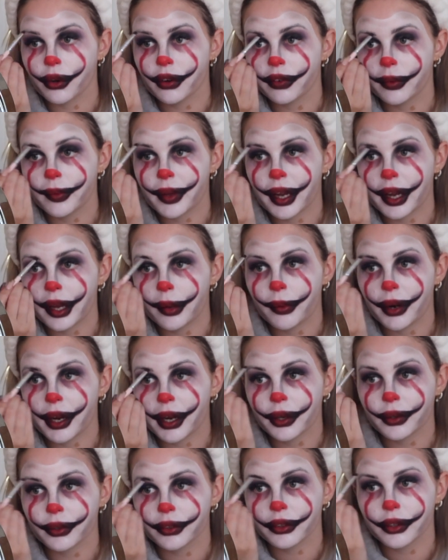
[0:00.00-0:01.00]
over my
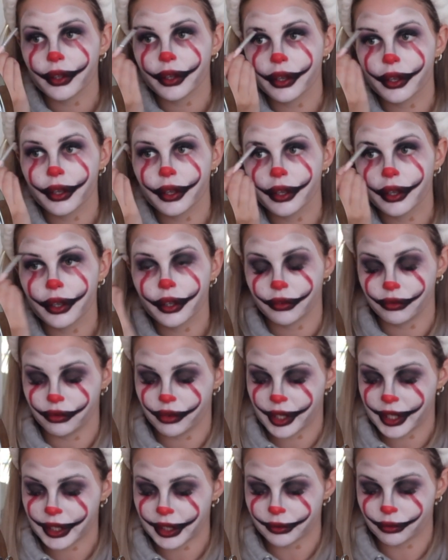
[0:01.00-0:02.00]
eyebrows,
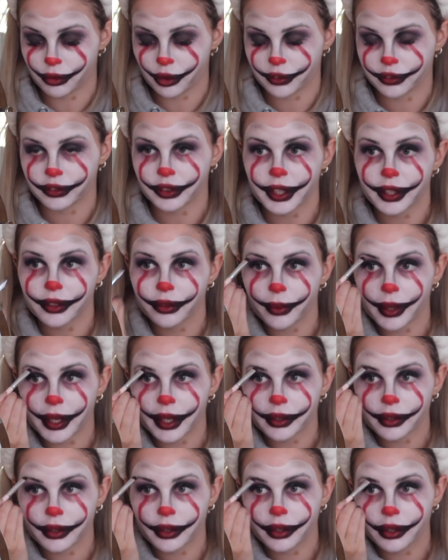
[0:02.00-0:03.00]
really roughly as
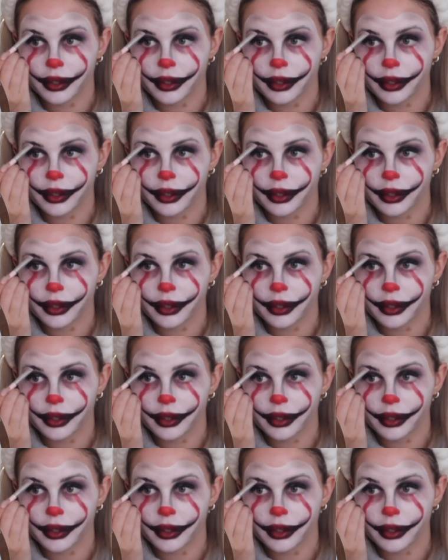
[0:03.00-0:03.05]
well.